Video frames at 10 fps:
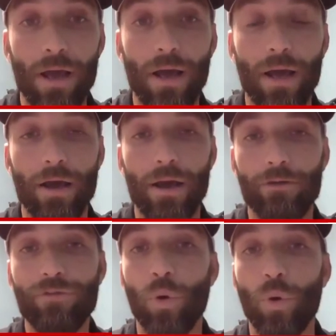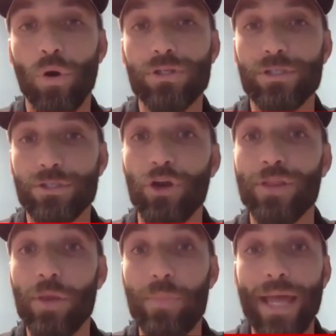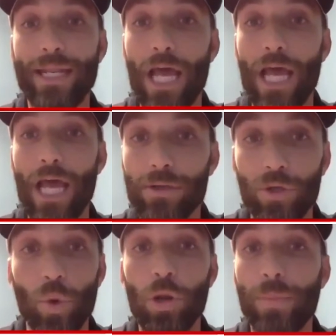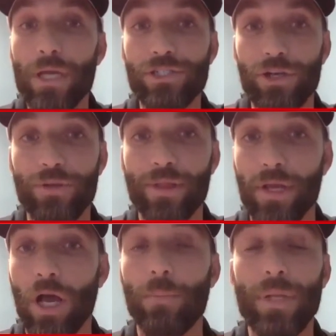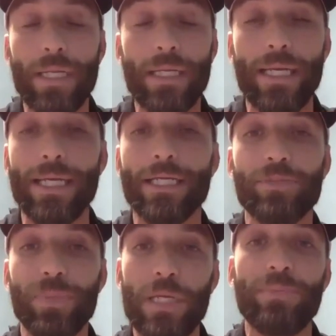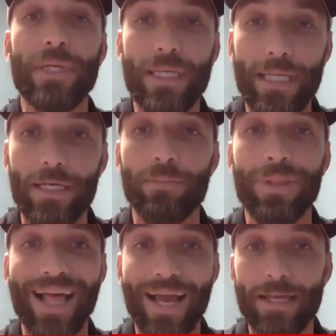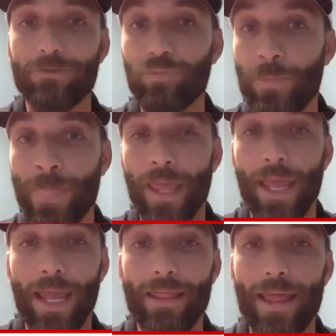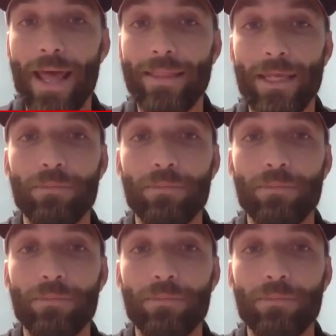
Uh, of course, during the pandemic, you want to make sure that the company is PPE compliant and that the